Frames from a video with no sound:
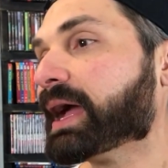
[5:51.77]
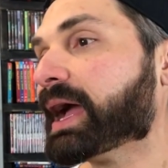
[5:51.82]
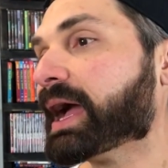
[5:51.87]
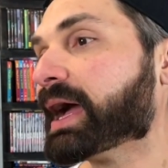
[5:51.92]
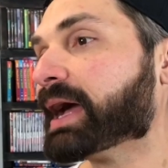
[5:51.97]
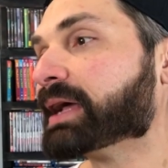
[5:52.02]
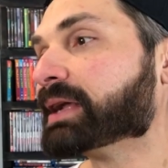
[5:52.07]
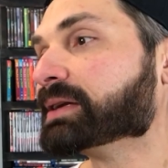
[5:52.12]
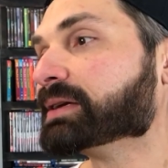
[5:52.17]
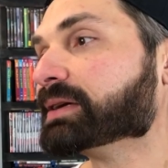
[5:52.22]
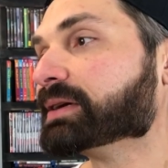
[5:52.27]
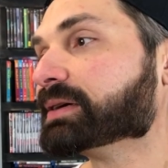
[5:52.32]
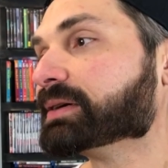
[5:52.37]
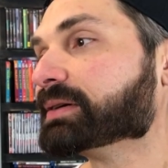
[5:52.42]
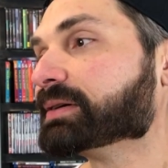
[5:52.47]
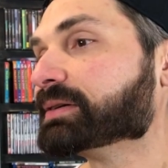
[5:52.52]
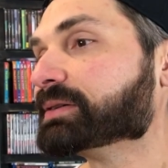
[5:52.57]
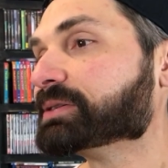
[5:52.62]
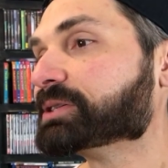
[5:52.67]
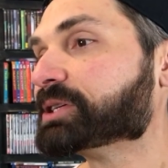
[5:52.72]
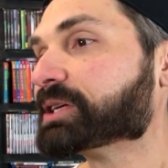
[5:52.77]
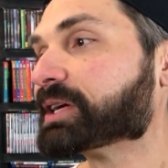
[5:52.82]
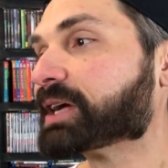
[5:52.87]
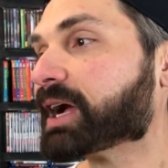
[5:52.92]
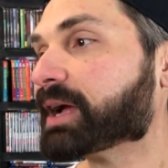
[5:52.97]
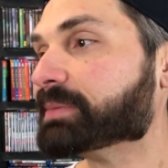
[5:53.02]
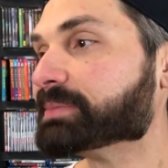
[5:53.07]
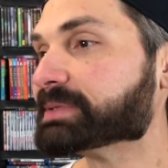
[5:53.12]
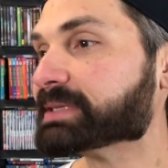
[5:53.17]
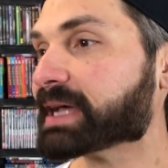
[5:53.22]
And she
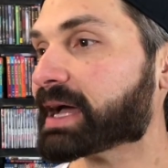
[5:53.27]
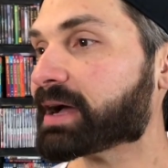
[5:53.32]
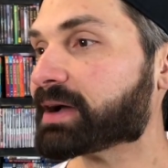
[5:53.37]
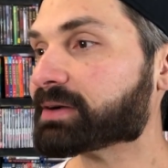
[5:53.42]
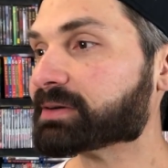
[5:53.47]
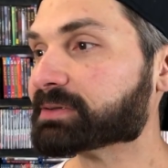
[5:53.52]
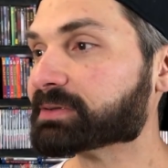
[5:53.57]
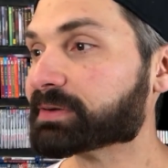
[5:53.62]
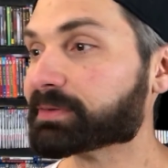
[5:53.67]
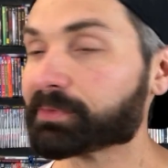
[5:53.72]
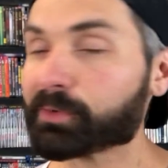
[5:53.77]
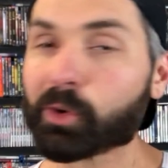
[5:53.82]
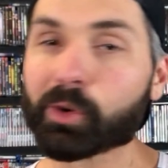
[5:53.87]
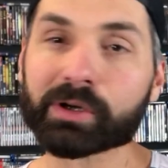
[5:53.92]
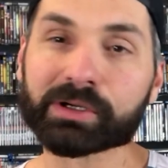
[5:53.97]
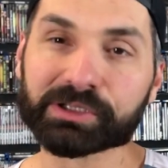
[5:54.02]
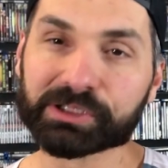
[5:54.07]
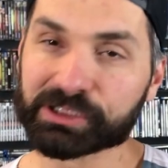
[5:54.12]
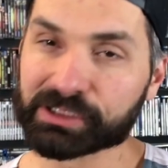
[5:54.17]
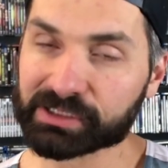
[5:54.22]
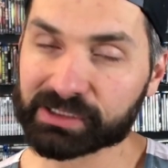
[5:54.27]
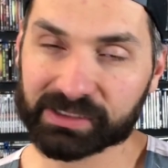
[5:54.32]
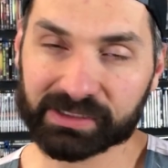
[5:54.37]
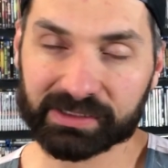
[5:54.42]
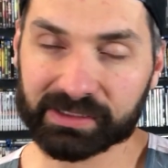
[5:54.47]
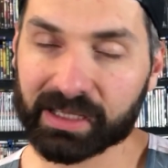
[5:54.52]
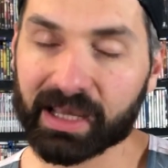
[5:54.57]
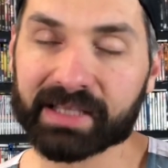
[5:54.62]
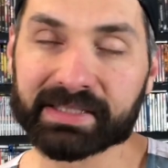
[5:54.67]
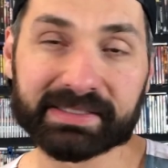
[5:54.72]
comes out and of course she
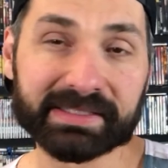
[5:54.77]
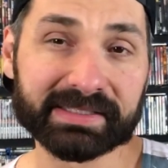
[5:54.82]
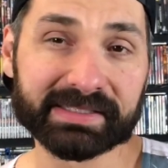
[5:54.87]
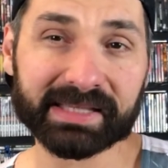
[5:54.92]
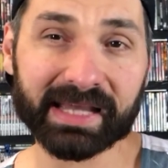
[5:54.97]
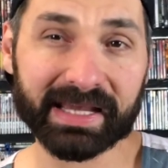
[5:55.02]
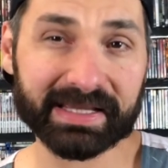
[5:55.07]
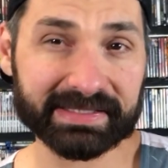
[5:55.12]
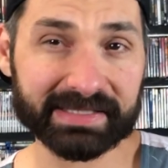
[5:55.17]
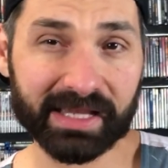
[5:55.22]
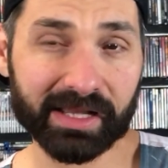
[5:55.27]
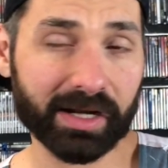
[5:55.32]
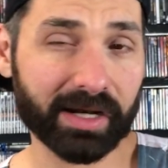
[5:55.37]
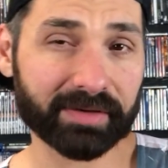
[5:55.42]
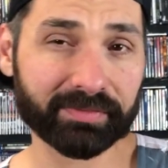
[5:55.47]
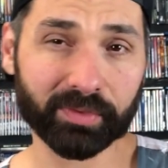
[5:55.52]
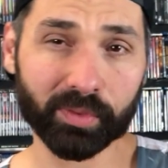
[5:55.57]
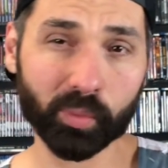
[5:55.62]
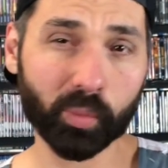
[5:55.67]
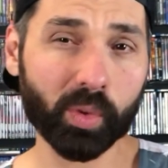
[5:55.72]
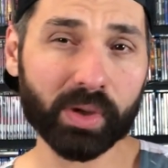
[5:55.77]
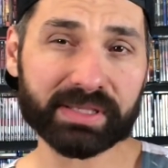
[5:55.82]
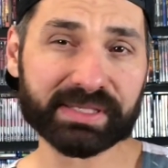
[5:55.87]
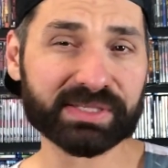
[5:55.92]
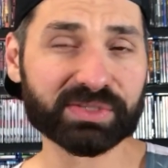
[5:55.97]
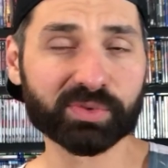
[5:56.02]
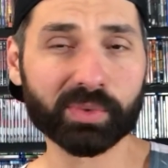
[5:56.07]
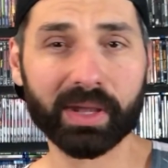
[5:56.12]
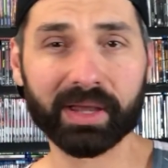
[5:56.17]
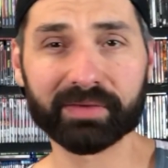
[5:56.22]
cuts this guy's head off with
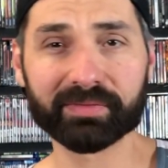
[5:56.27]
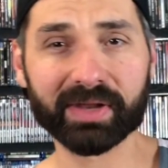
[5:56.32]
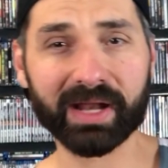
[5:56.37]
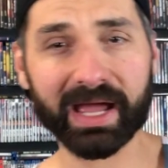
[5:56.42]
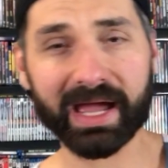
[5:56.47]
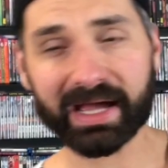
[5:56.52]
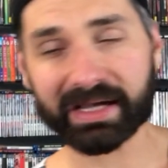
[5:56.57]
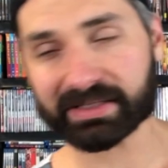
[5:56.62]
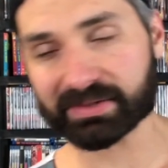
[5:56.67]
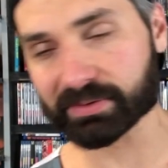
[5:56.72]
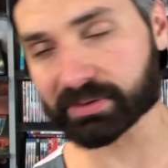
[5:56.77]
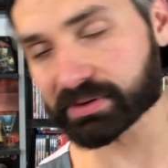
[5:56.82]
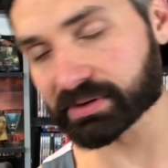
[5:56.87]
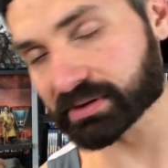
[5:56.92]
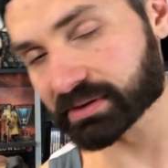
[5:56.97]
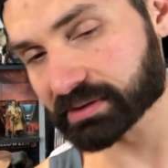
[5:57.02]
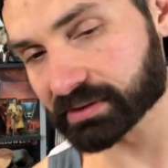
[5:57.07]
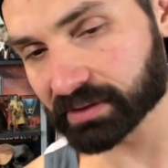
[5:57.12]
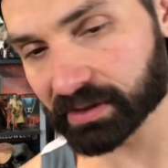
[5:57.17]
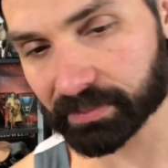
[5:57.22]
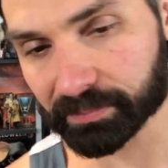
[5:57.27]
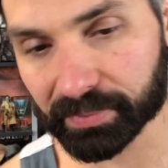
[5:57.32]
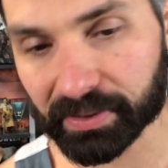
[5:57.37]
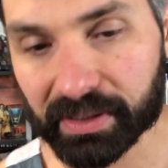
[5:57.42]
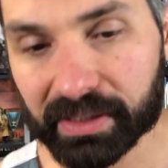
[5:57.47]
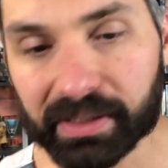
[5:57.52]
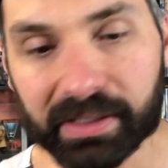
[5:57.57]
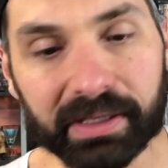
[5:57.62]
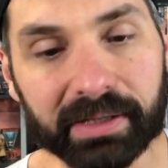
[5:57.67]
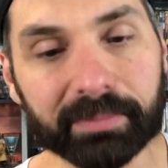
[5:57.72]
one swing of an axe which is
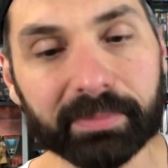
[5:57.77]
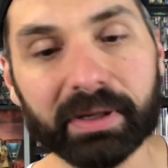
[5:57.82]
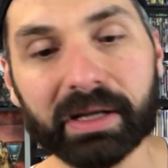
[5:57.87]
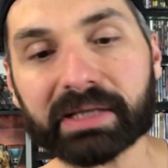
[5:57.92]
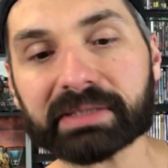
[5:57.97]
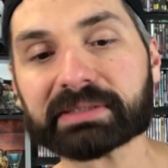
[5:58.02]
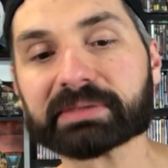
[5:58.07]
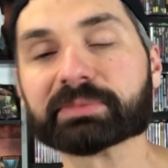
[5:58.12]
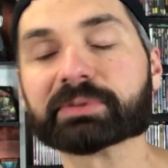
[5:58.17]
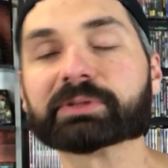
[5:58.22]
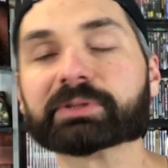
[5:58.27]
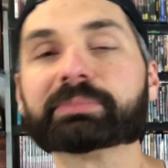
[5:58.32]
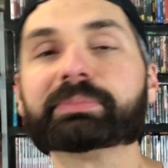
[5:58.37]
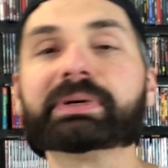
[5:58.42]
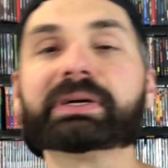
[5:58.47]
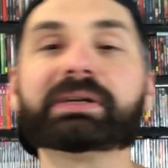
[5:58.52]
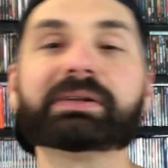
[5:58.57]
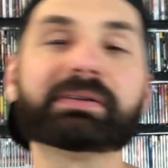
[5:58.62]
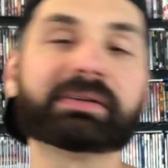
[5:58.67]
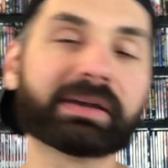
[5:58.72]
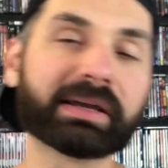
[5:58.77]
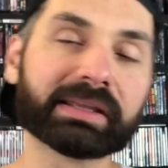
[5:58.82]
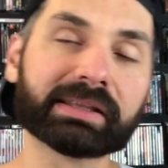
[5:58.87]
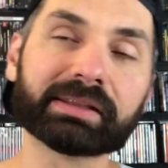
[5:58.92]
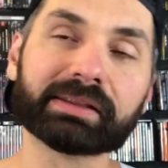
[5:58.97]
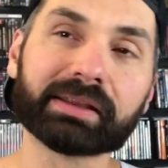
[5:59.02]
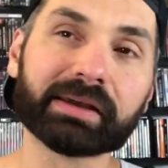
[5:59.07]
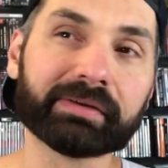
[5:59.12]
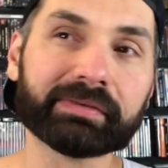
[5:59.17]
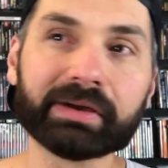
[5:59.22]
completely impossible but i
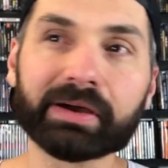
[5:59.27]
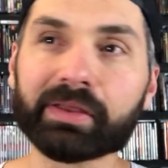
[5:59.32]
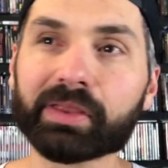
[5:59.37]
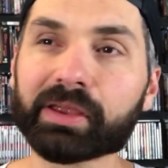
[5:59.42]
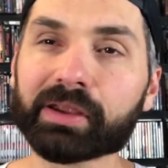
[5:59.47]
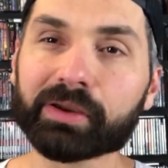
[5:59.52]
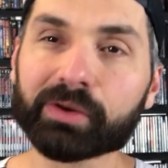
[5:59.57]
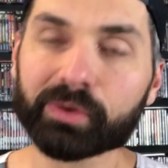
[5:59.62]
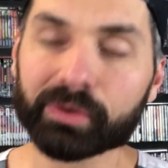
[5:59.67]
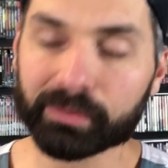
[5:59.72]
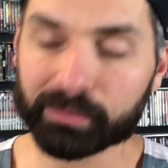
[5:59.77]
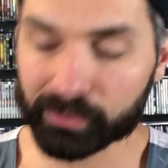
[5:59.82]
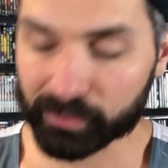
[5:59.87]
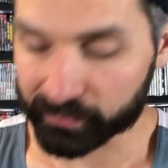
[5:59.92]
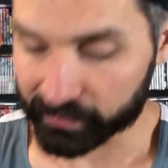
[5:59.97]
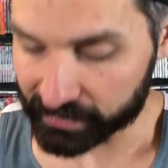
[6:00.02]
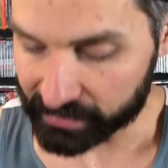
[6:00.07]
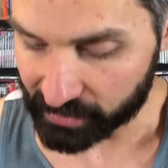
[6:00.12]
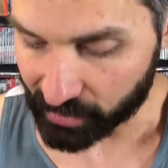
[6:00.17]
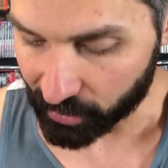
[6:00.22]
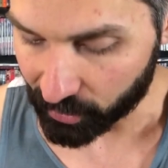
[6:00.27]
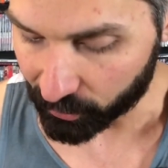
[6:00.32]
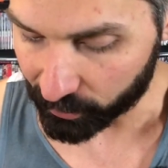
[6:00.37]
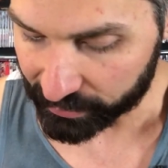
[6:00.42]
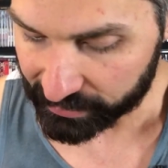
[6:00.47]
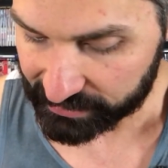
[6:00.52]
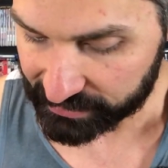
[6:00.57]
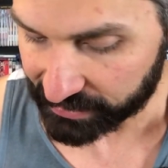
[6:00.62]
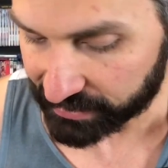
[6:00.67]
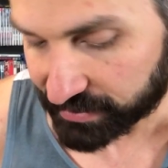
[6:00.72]
love how they do it in movies
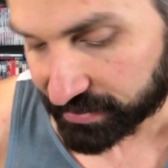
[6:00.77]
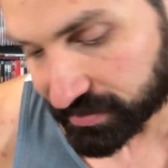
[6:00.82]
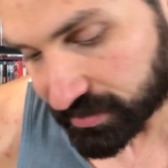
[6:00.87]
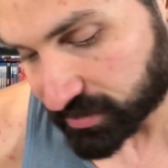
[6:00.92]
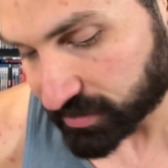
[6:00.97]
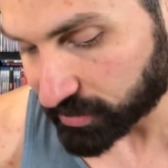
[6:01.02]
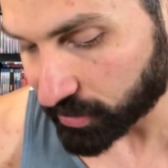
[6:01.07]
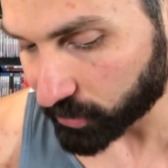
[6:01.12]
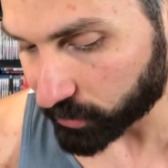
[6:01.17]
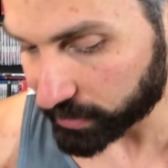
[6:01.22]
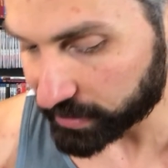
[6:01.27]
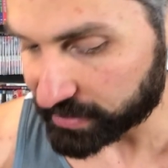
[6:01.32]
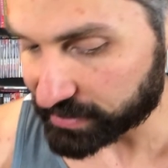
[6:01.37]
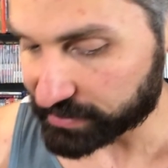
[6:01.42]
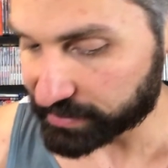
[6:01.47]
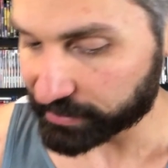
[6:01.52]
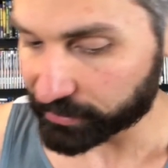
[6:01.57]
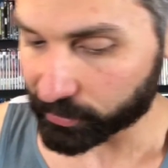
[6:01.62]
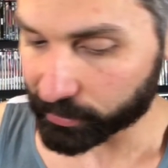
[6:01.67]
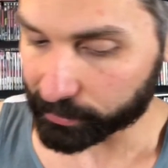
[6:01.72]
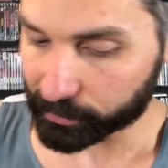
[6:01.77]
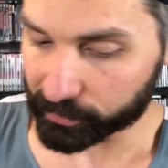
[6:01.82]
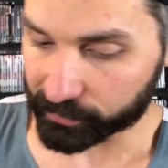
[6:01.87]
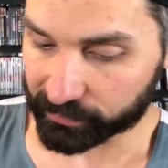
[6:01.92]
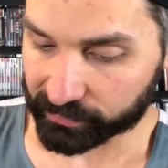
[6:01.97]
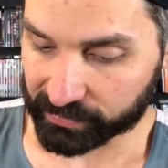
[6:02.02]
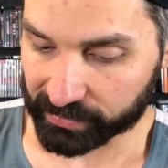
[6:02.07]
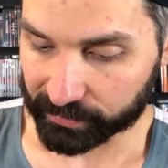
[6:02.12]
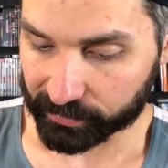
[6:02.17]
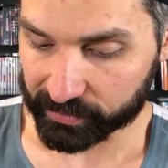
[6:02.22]
always like it's so easy to
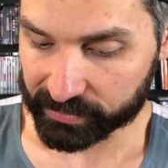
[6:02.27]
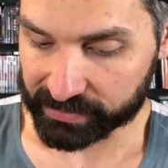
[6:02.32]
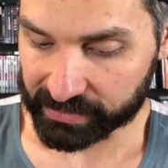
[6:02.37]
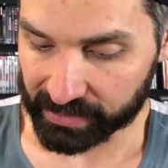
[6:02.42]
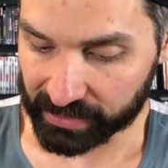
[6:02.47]
remove someone's